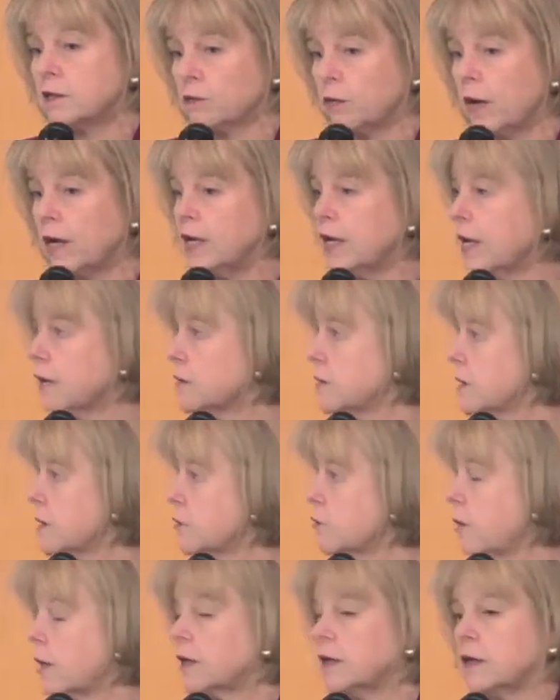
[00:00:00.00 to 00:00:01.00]
the White House
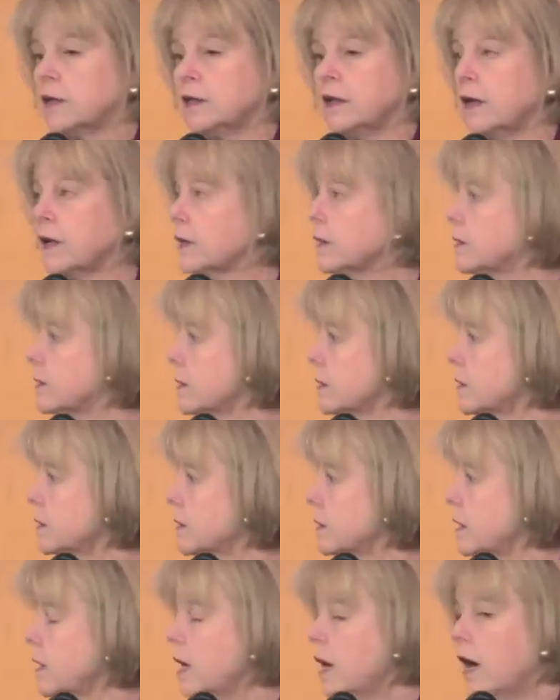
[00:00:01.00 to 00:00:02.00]
has recognized
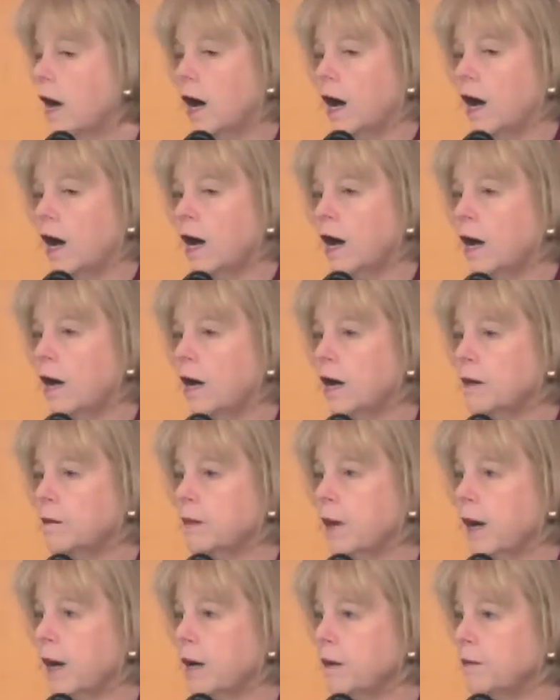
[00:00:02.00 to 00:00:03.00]
this uh,
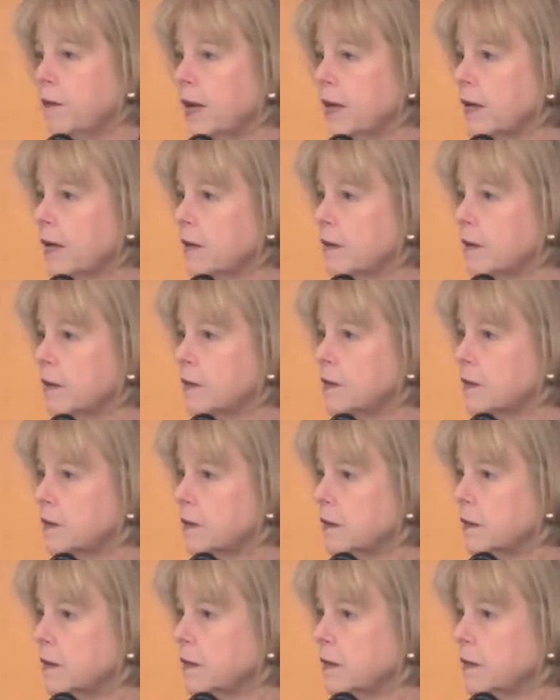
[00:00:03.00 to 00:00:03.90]
by making this an